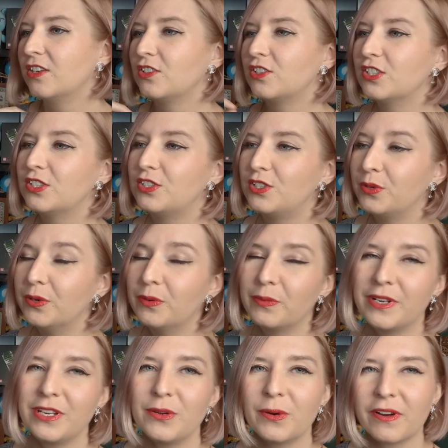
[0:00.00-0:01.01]
Just do it
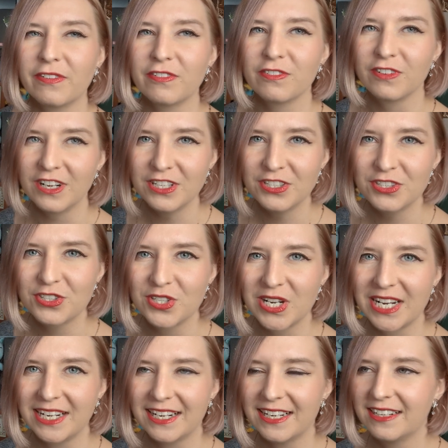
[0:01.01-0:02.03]
when you are
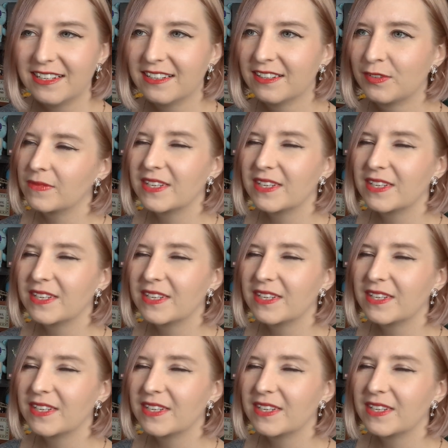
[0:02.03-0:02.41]
frustrated.